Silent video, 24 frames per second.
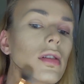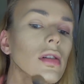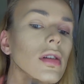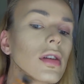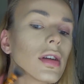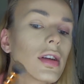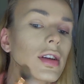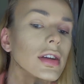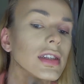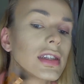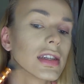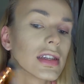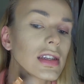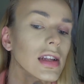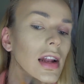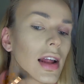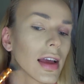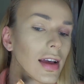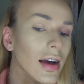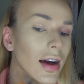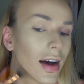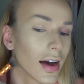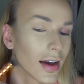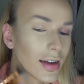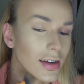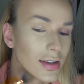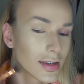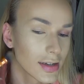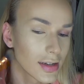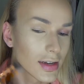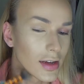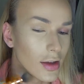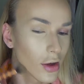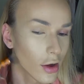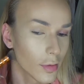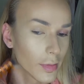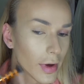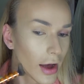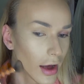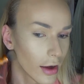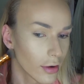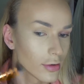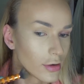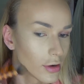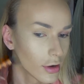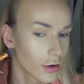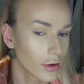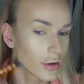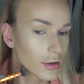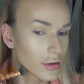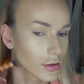because it's like under your powder,